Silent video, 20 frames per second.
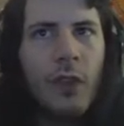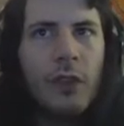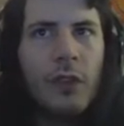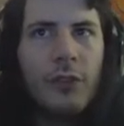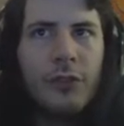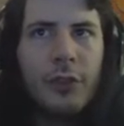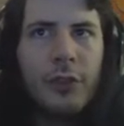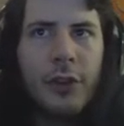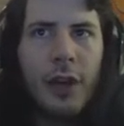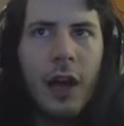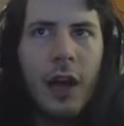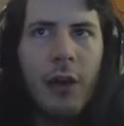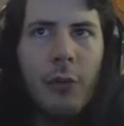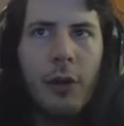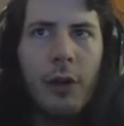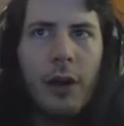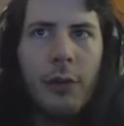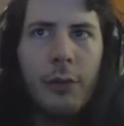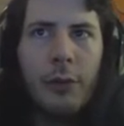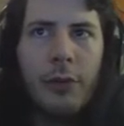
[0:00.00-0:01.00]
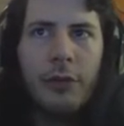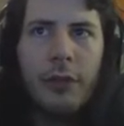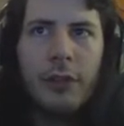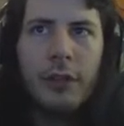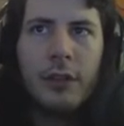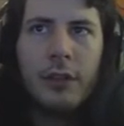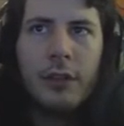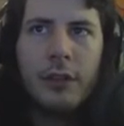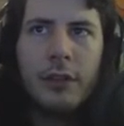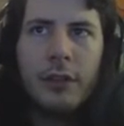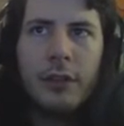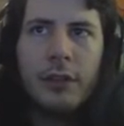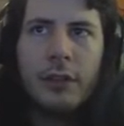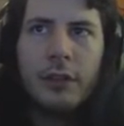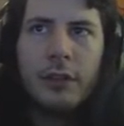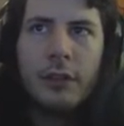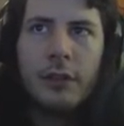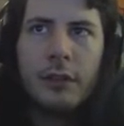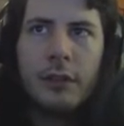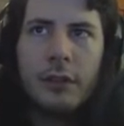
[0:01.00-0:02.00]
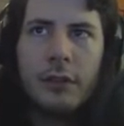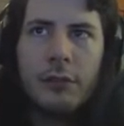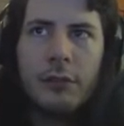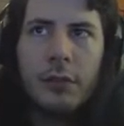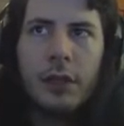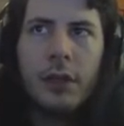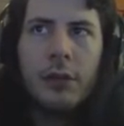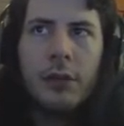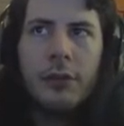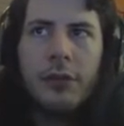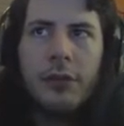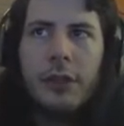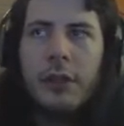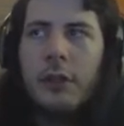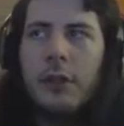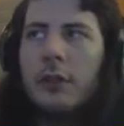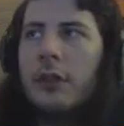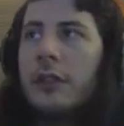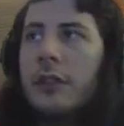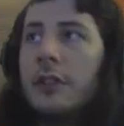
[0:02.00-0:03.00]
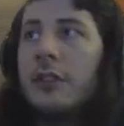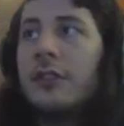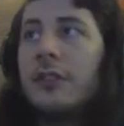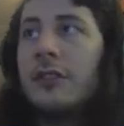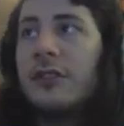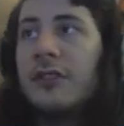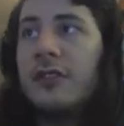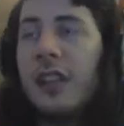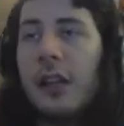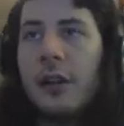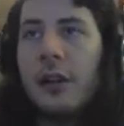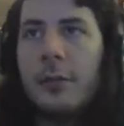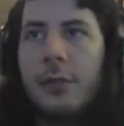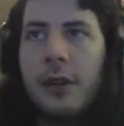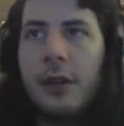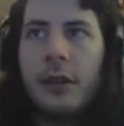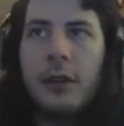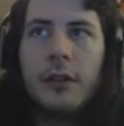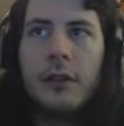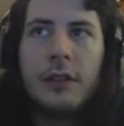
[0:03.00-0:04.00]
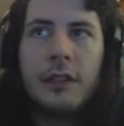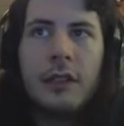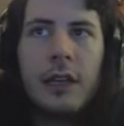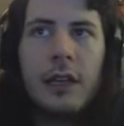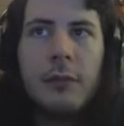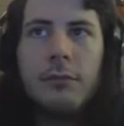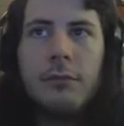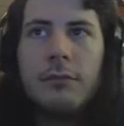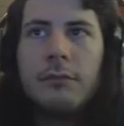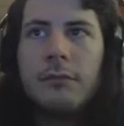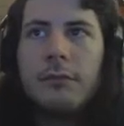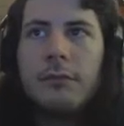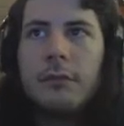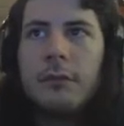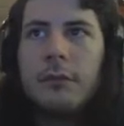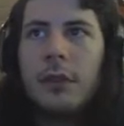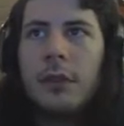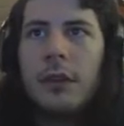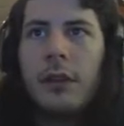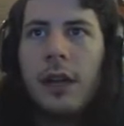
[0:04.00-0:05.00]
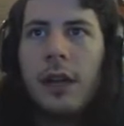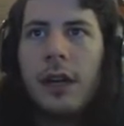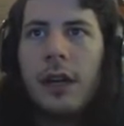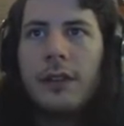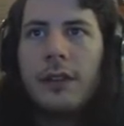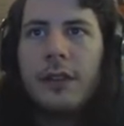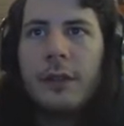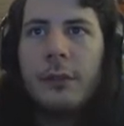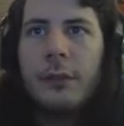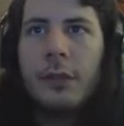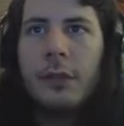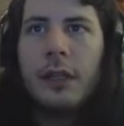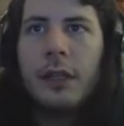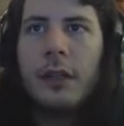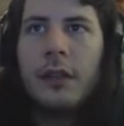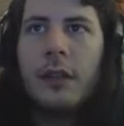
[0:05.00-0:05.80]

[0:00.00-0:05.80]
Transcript: So not where I would have looked. But Ghosty Goo can stay up there and stop harassing me.